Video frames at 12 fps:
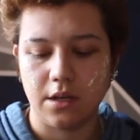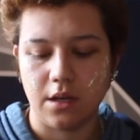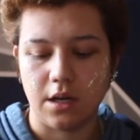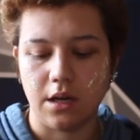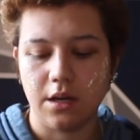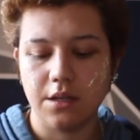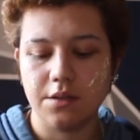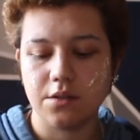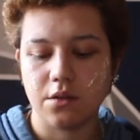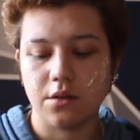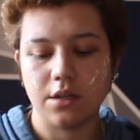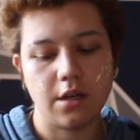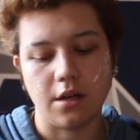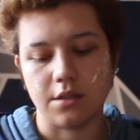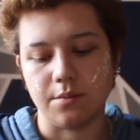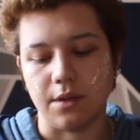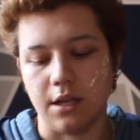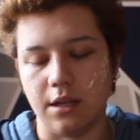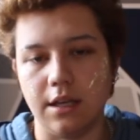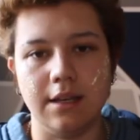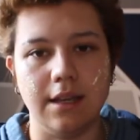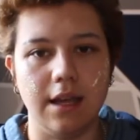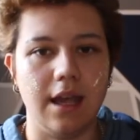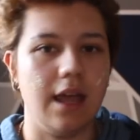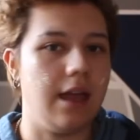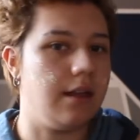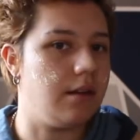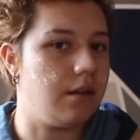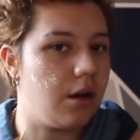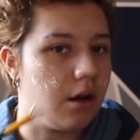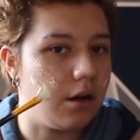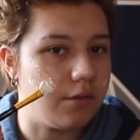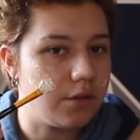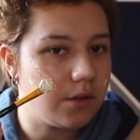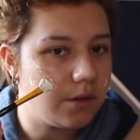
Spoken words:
I started cosplaying in the end of